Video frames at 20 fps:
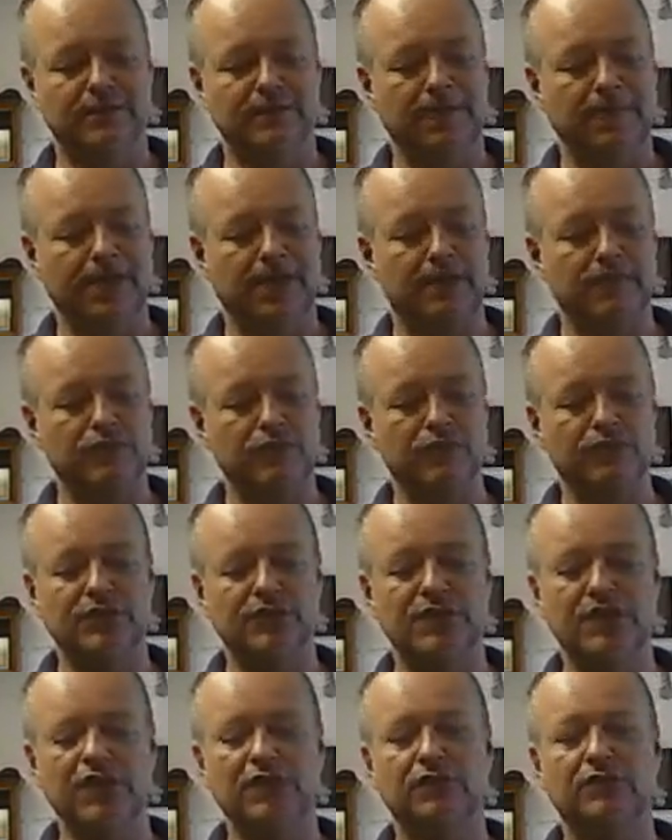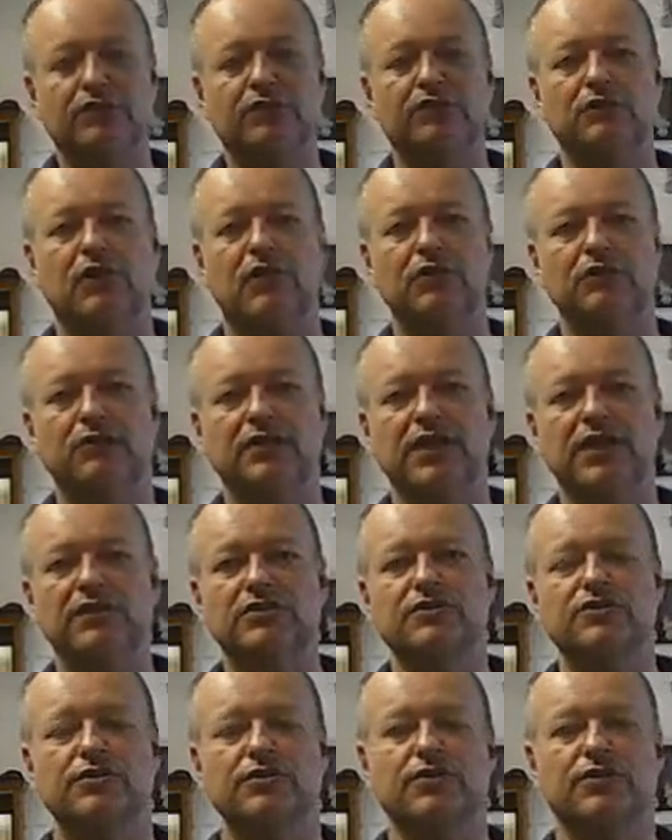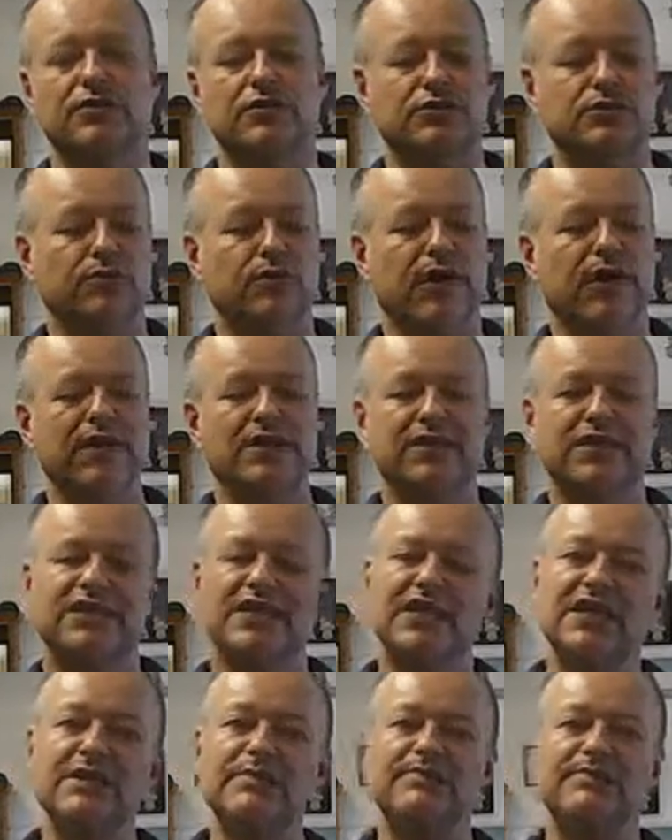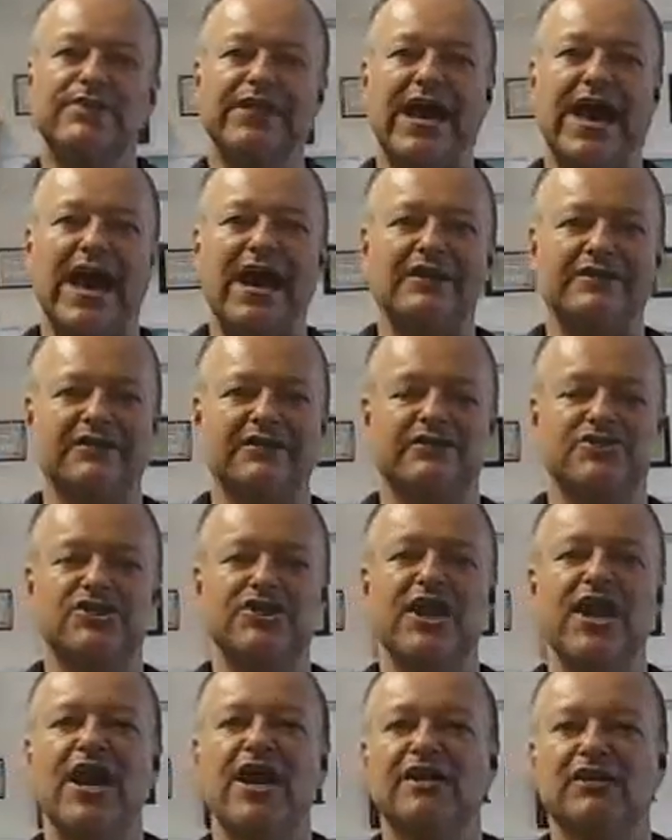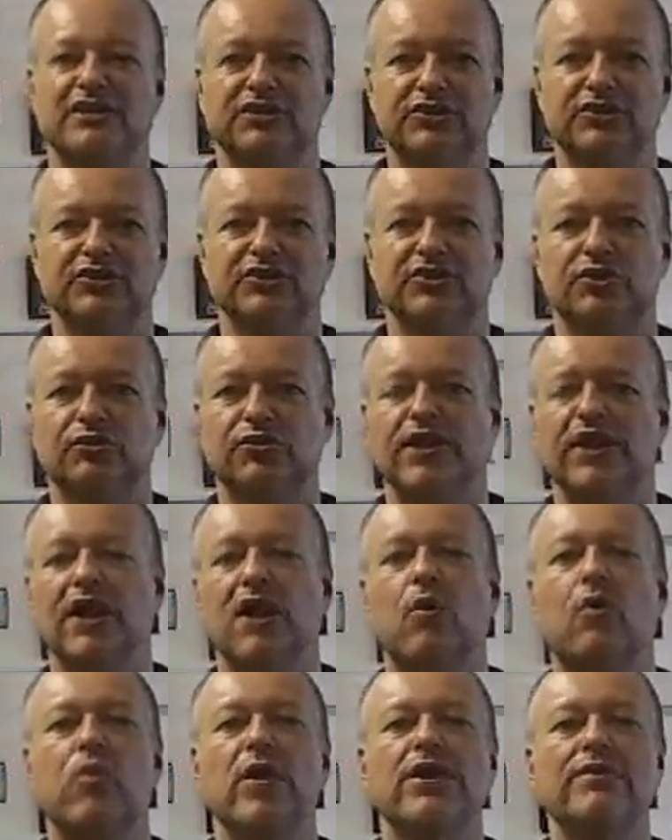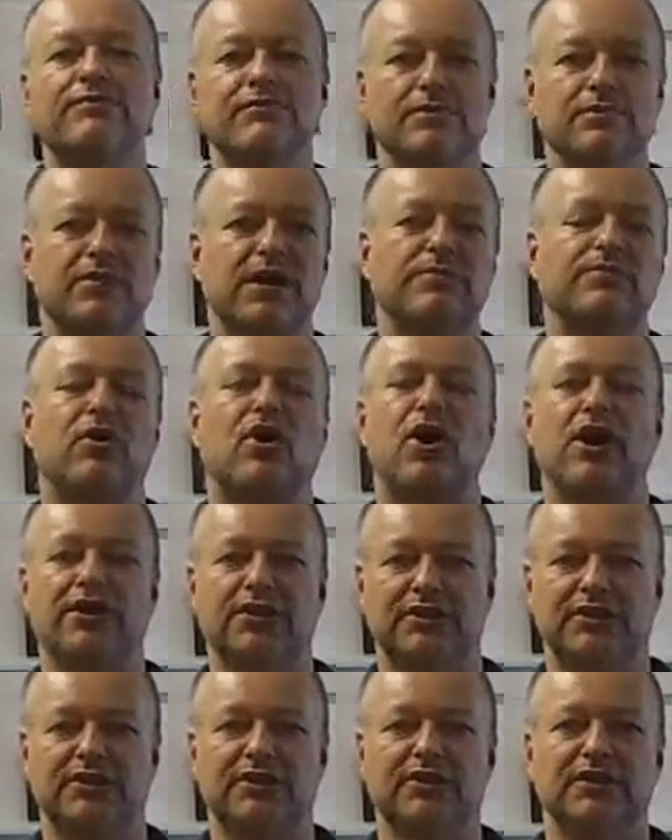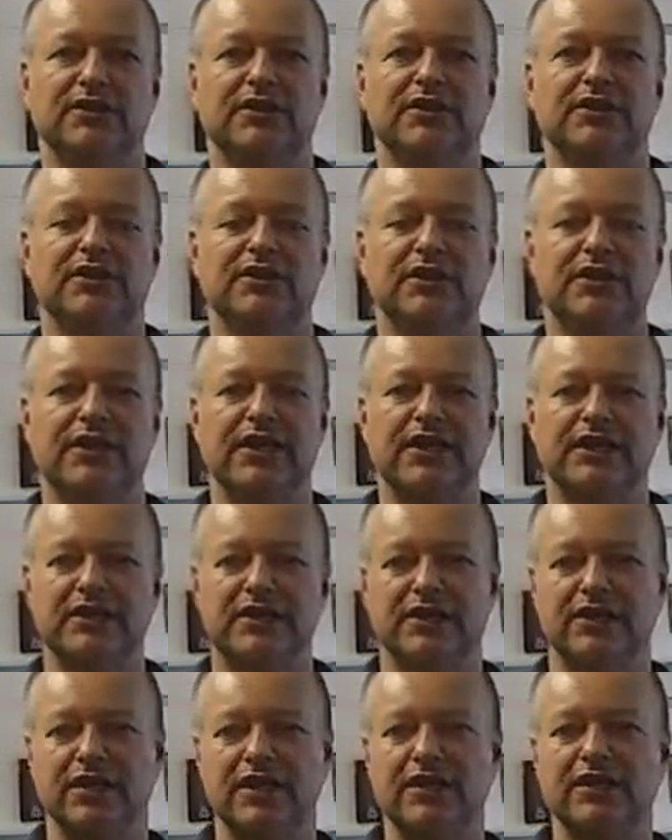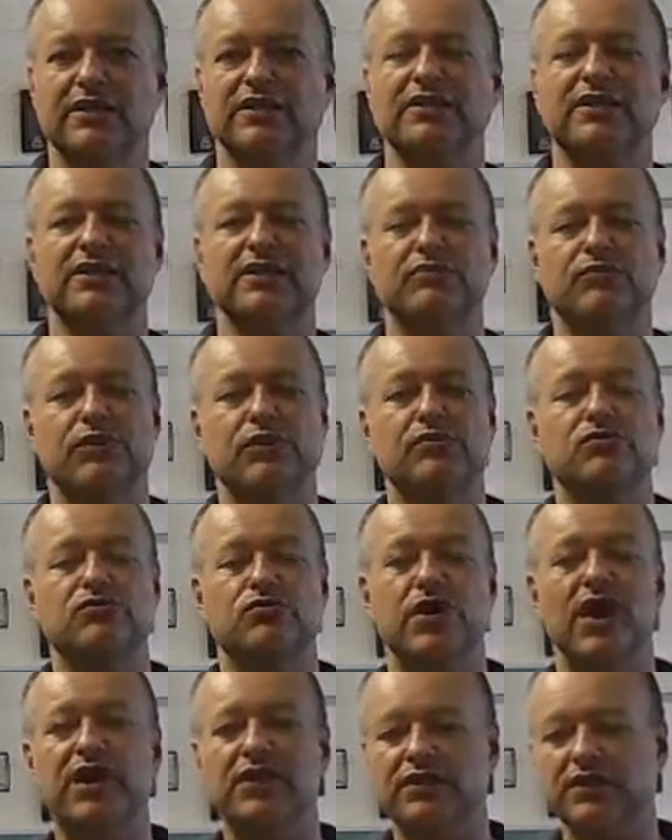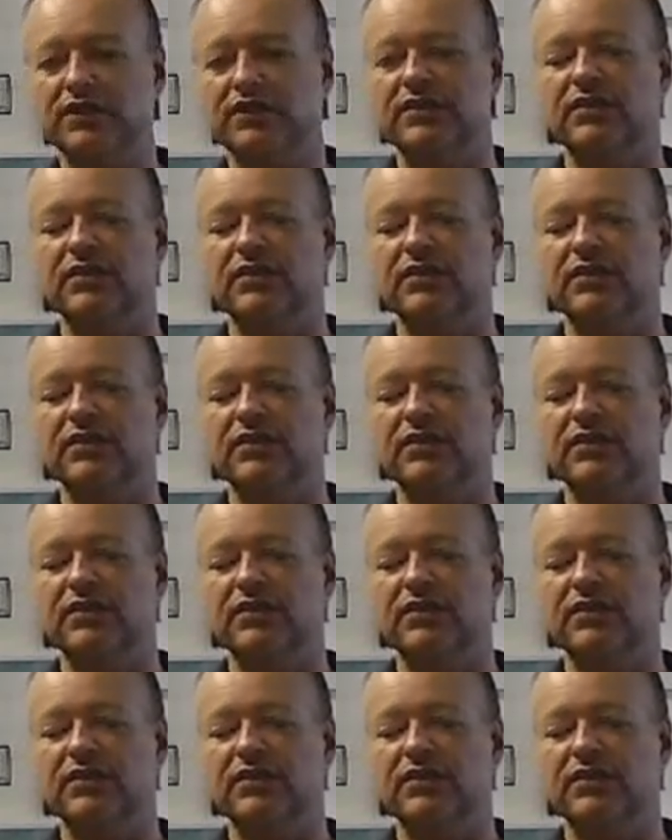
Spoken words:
you'll need a little longer length so I can keep that challenge, okay, away from my body, and I can kinetically redirect it